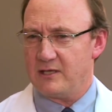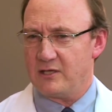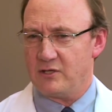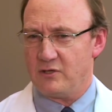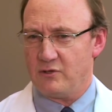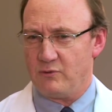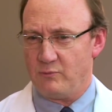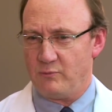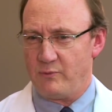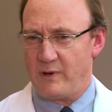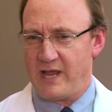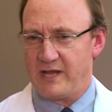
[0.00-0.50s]
the
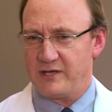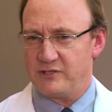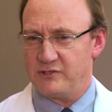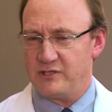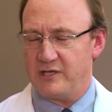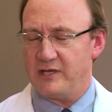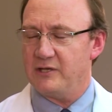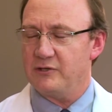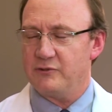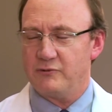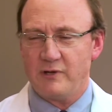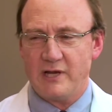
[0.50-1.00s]

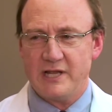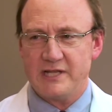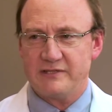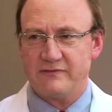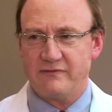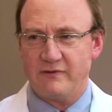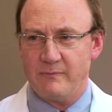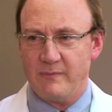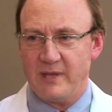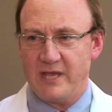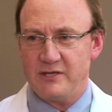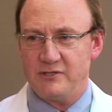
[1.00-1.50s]
correction and
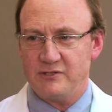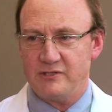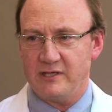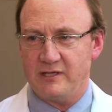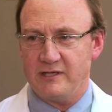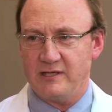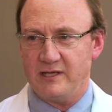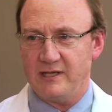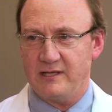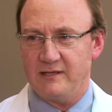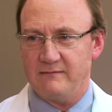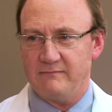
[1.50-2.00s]

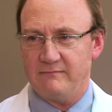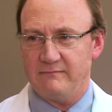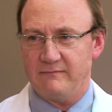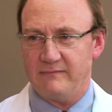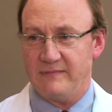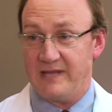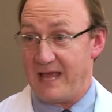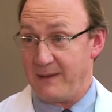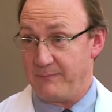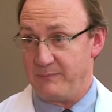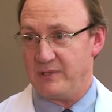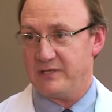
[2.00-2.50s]
transformation in
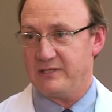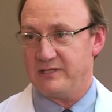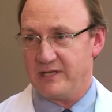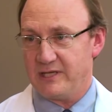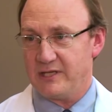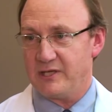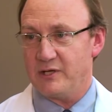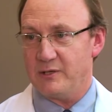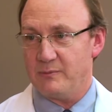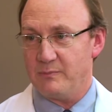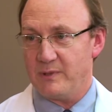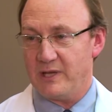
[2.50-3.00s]
that
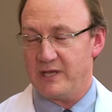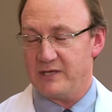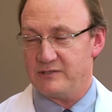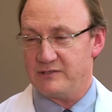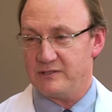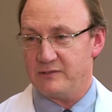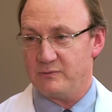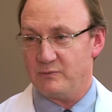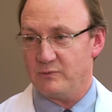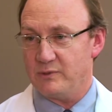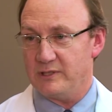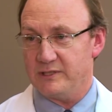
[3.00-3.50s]
particular
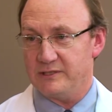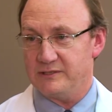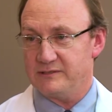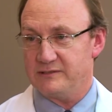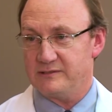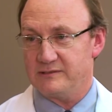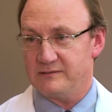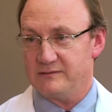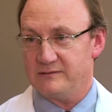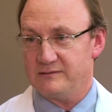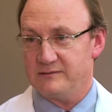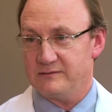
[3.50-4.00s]
patient
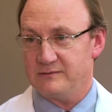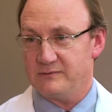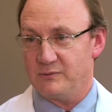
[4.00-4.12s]
was